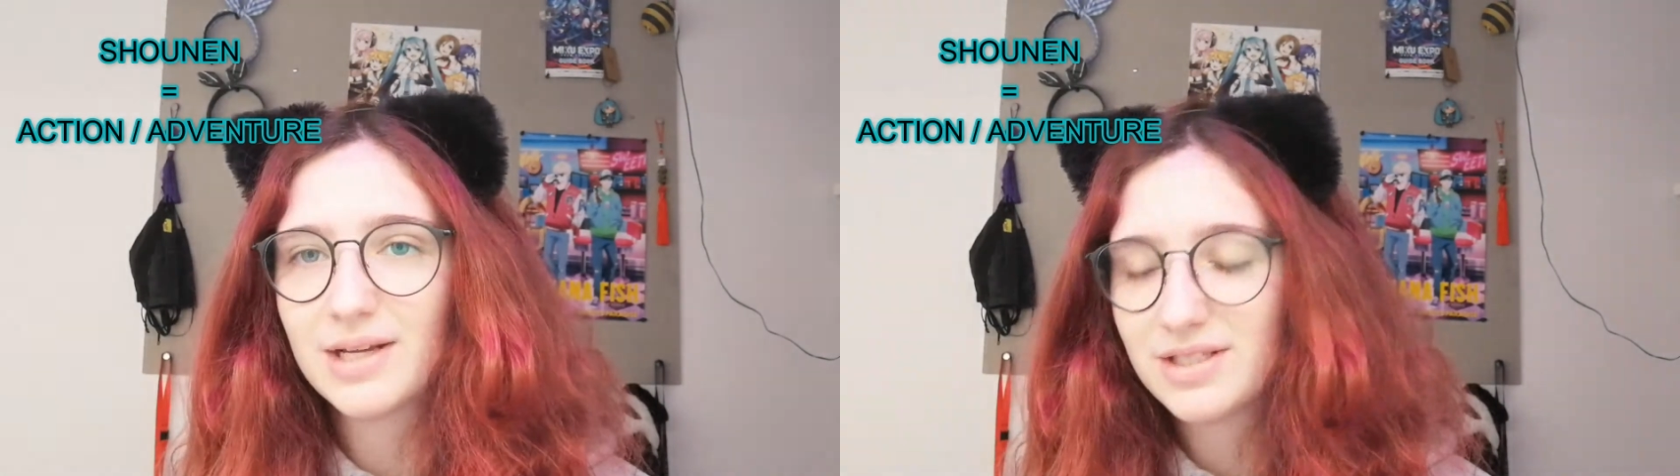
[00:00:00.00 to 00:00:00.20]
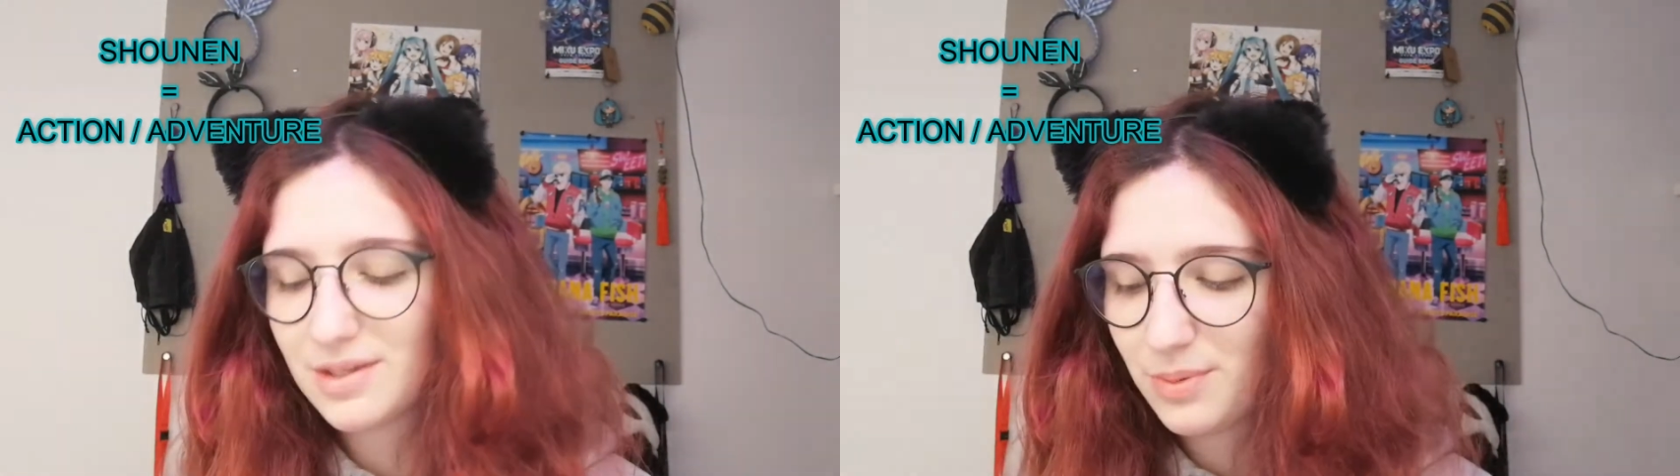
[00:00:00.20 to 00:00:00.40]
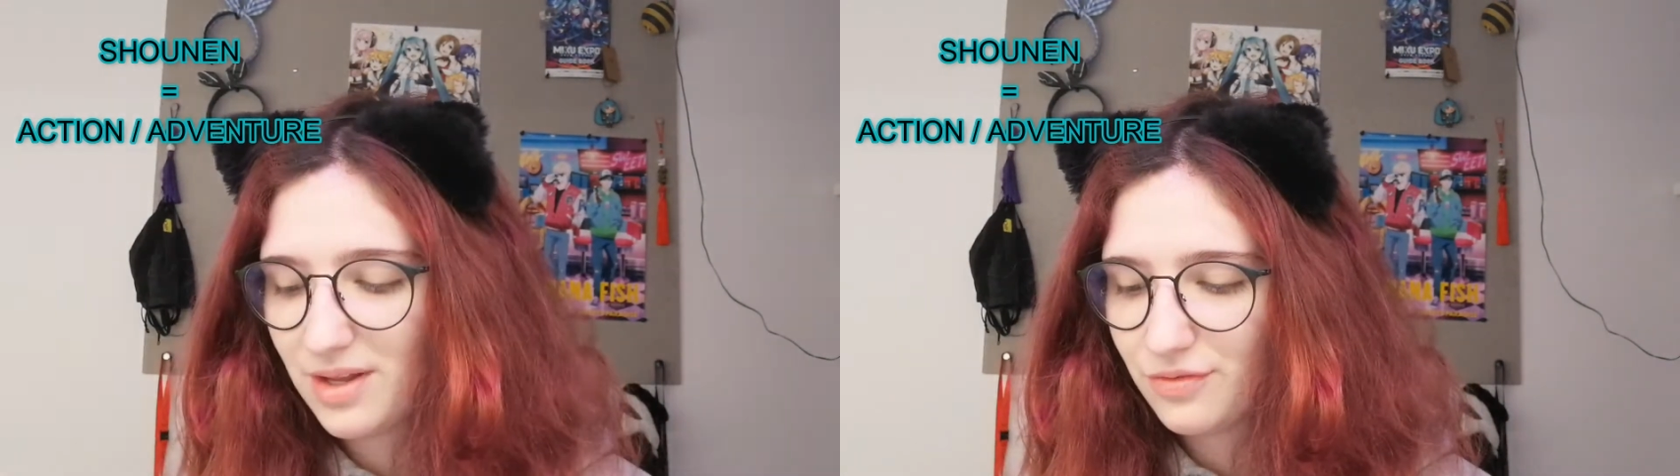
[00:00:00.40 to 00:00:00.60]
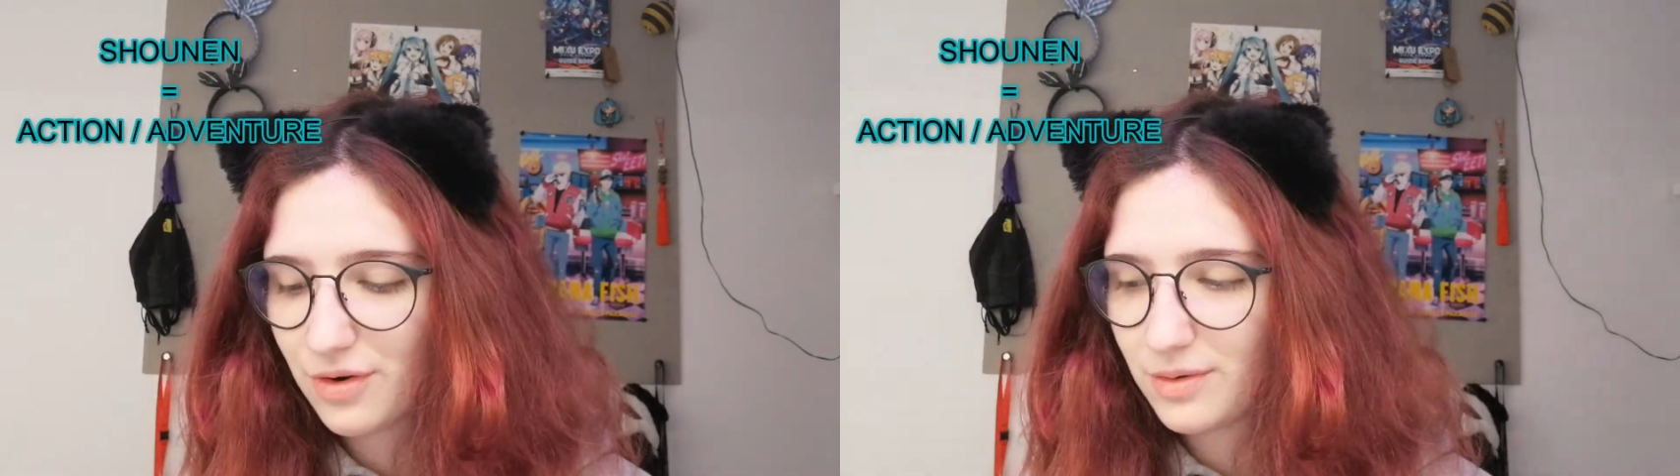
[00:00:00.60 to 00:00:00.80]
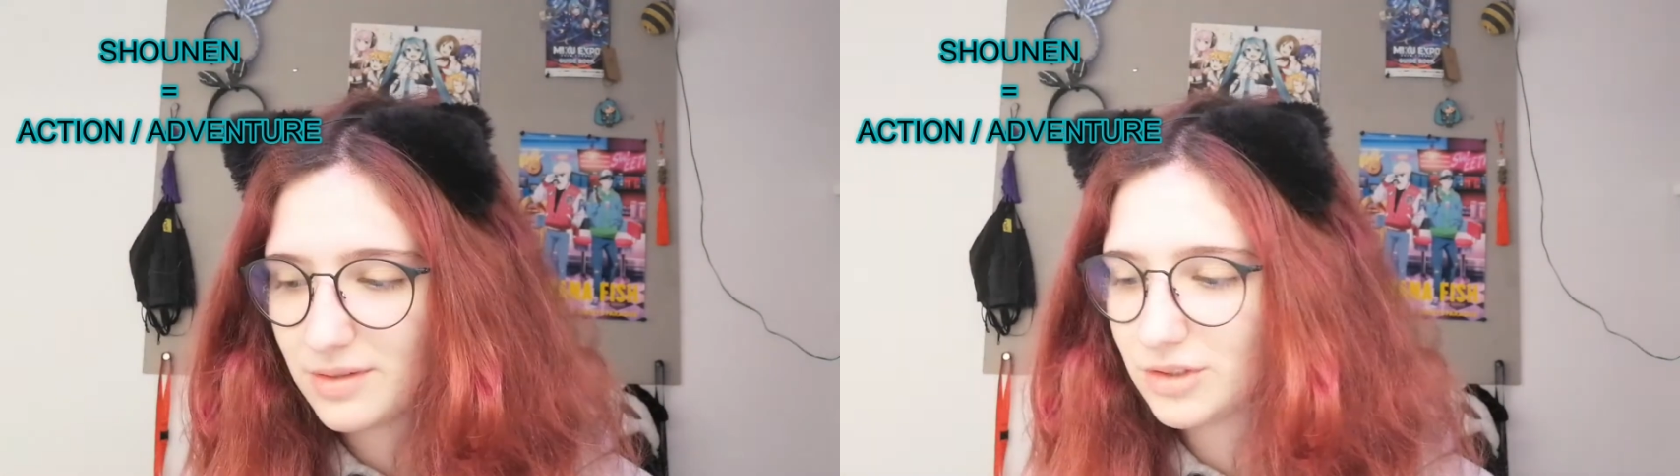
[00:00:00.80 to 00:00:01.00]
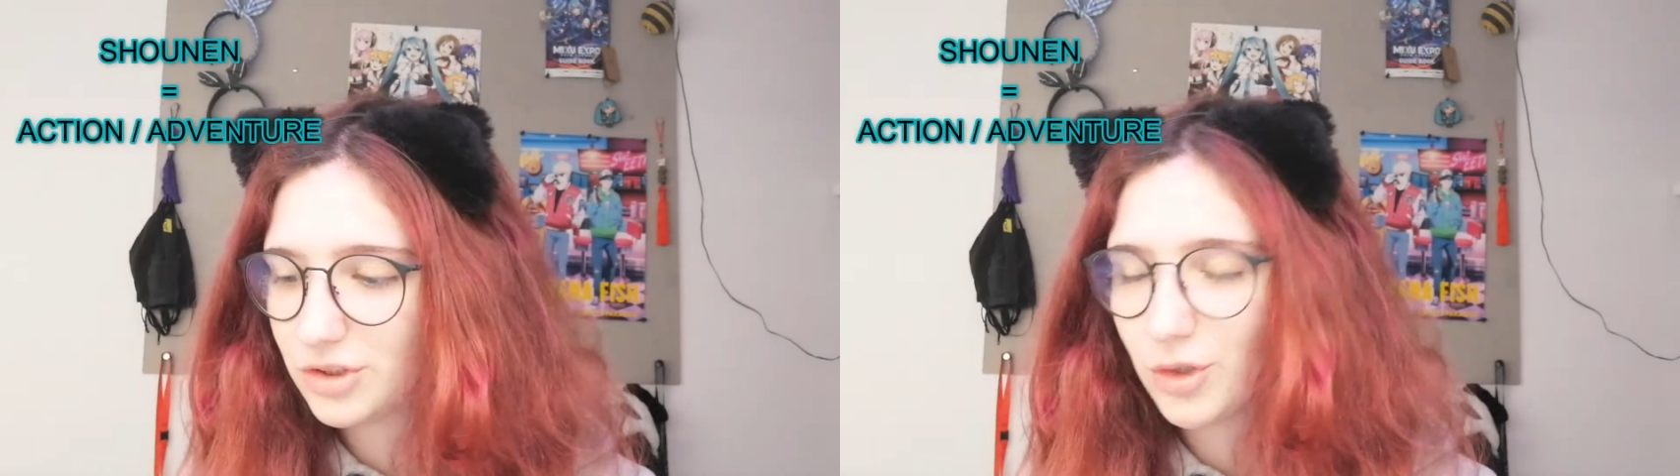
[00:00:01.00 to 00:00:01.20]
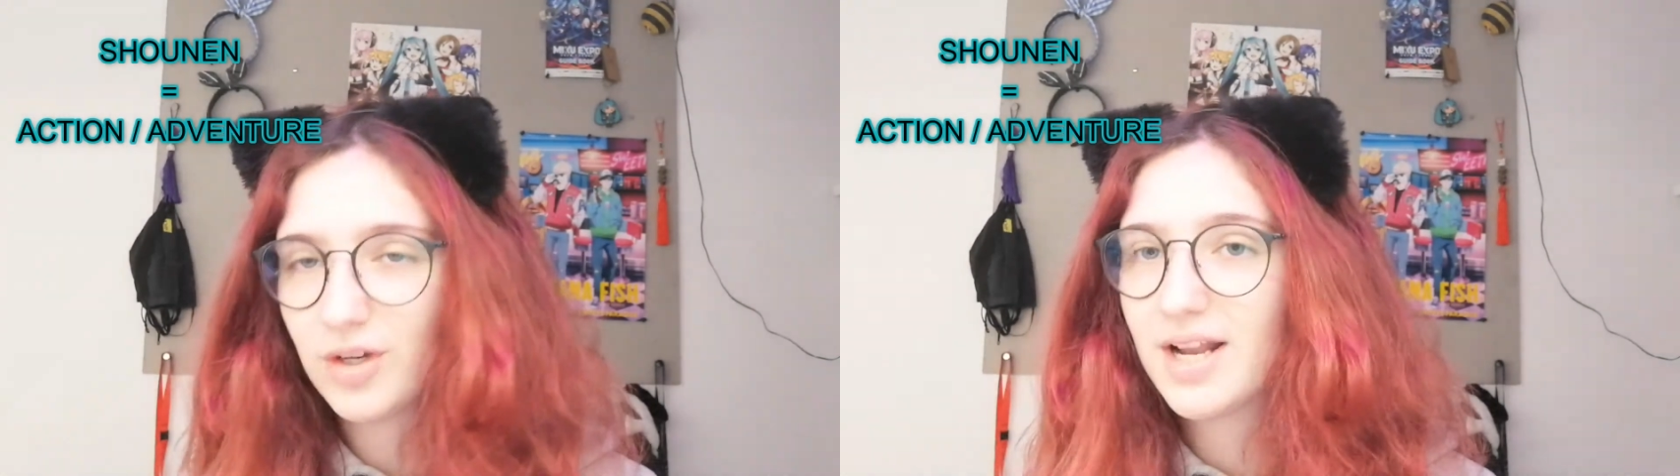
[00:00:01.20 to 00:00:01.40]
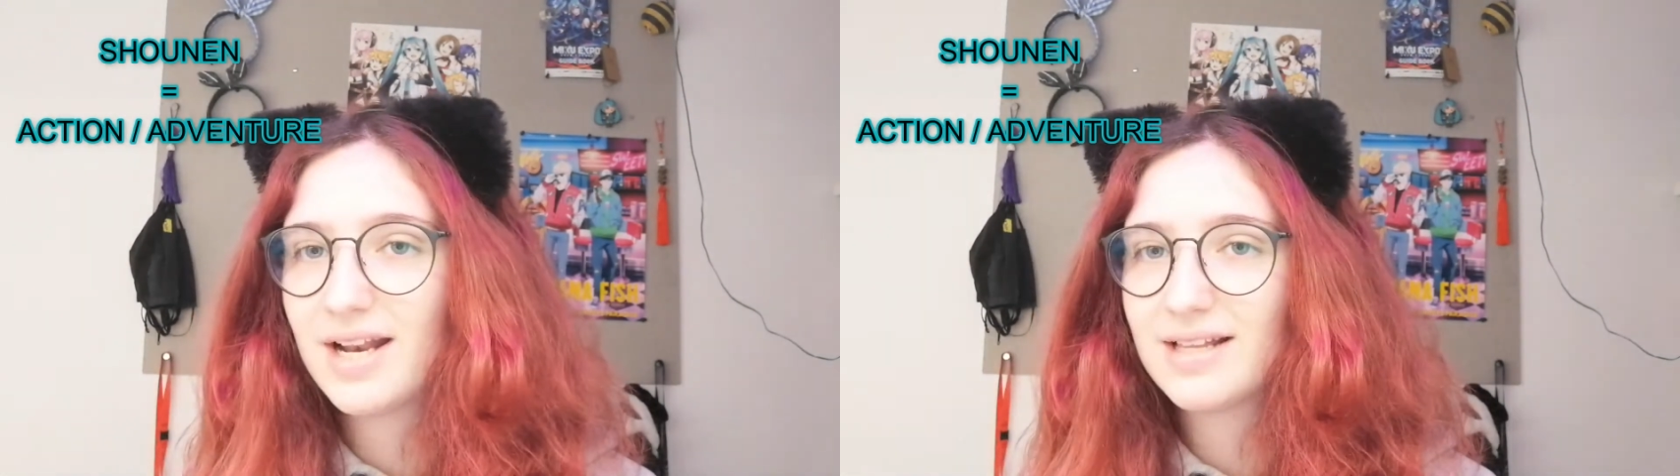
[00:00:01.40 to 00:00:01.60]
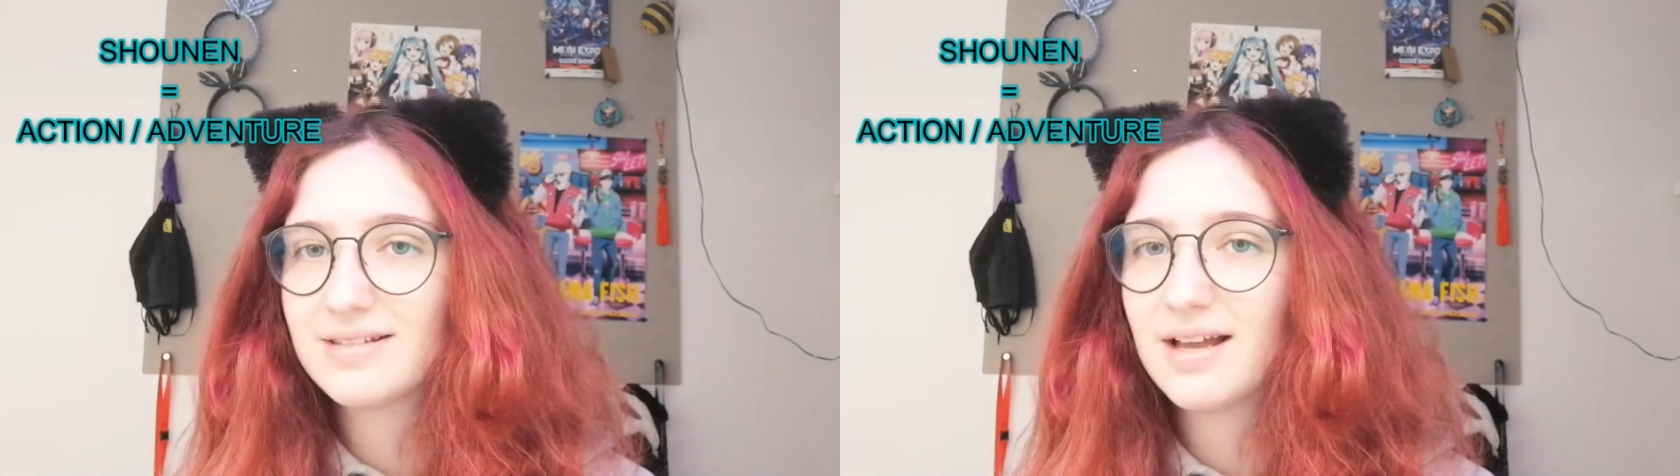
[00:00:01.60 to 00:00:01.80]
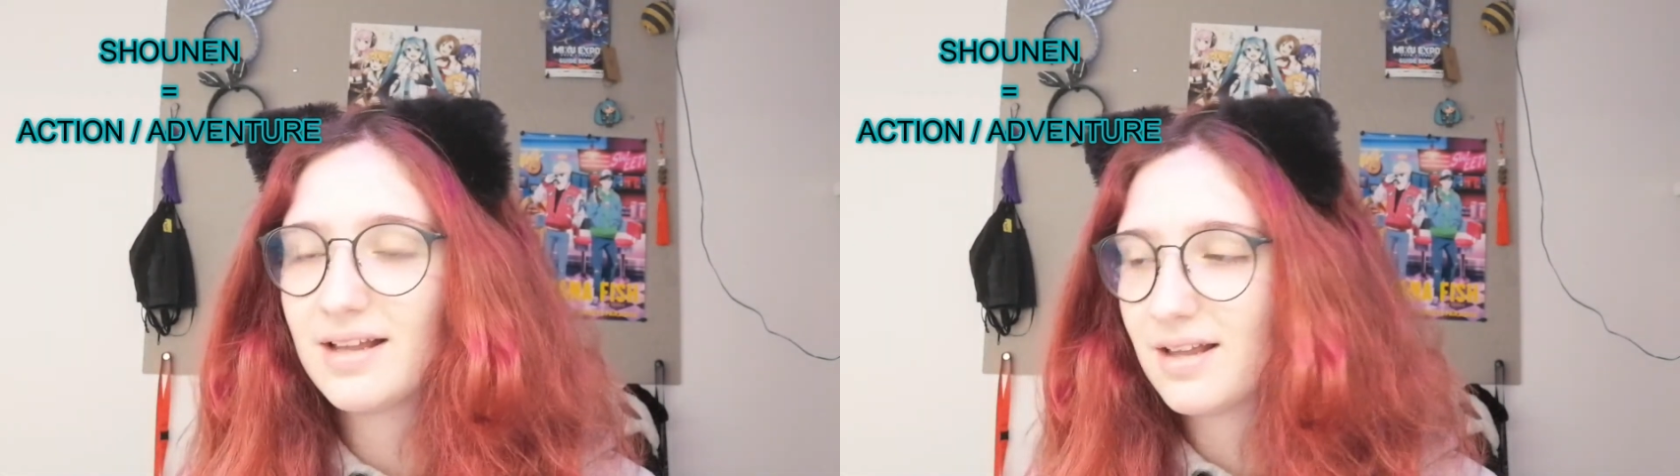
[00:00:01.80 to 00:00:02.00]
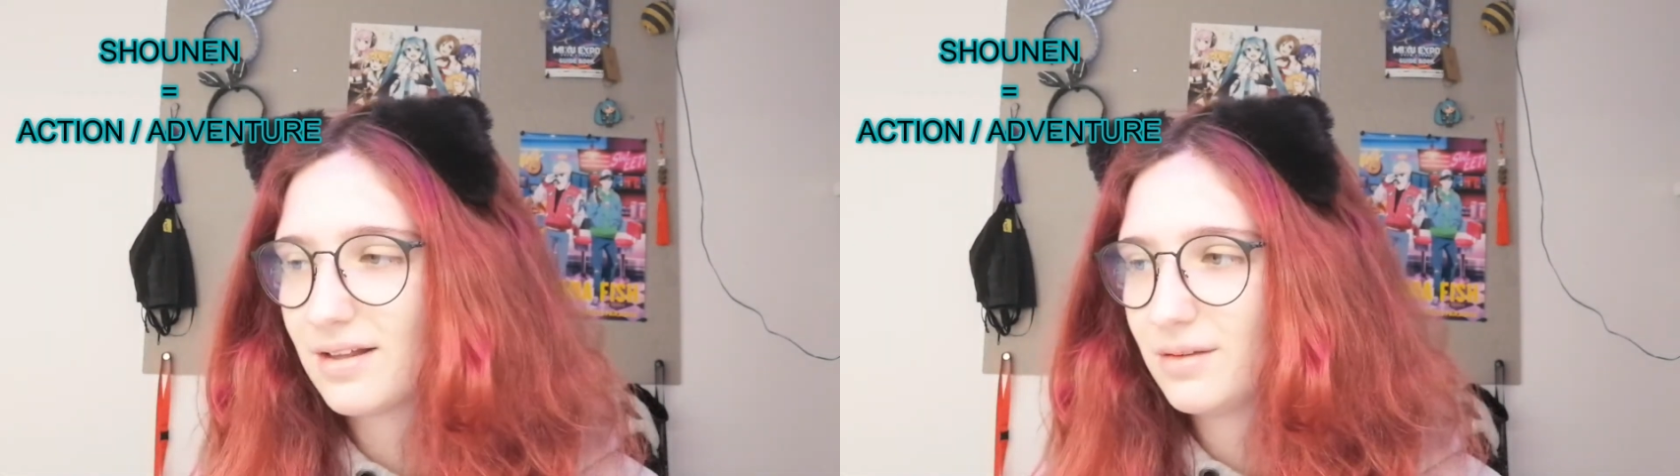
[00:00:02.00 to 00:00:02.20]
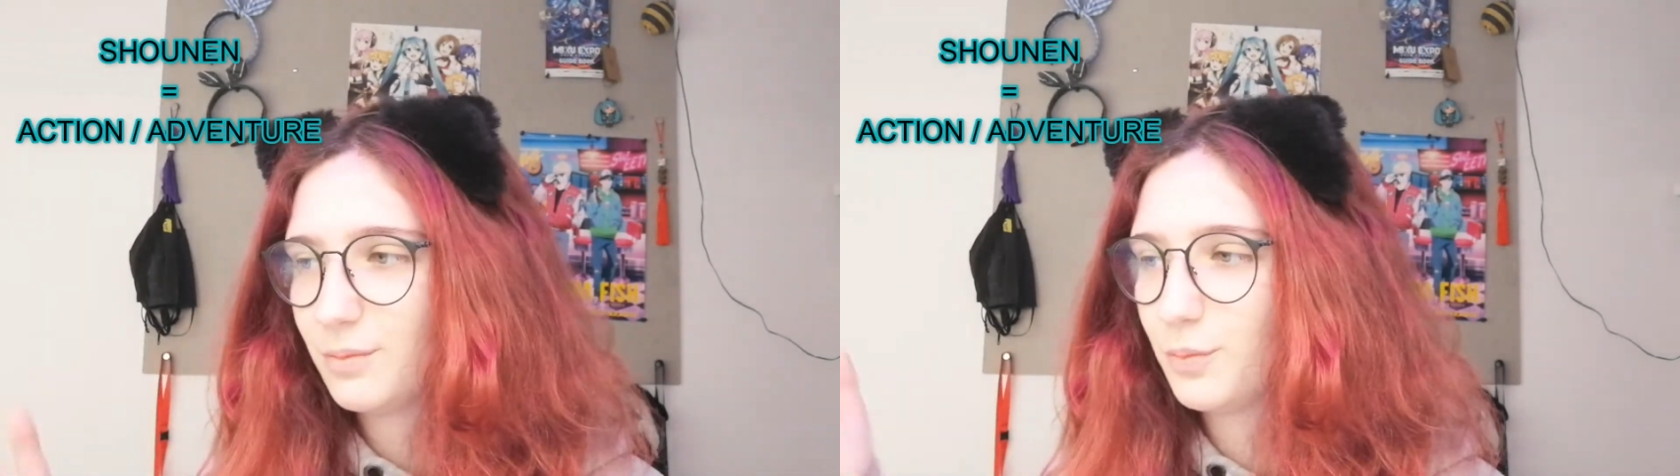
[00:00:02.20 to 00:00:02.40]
recipe for shonen is like